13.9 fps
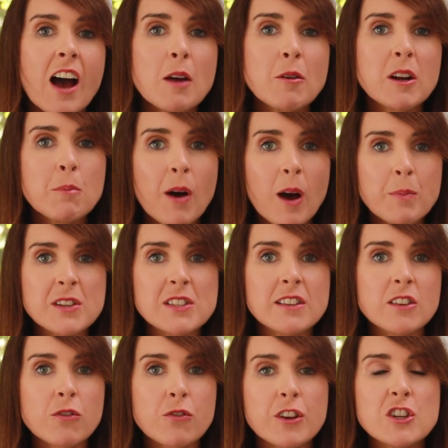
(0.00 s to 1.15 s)
I'm going to pop this in
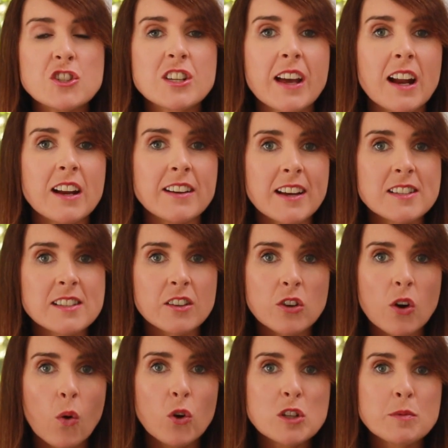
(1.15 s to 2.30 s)
the fridge to get it nice and
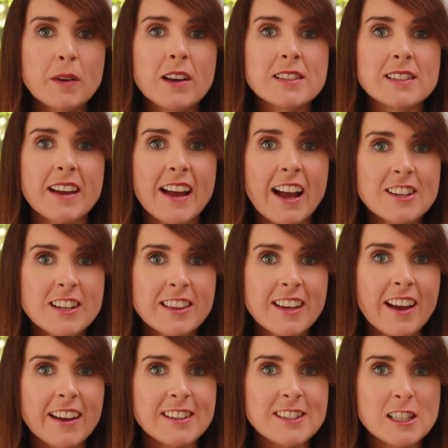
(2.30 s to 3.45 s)
cold because I actually think
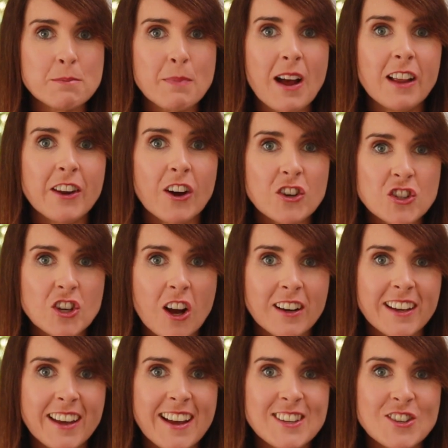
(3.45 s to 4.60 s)
I can smell that our
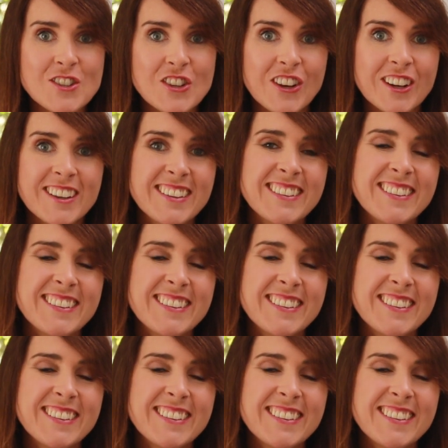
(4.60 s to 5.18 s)
chocolate cakes are done.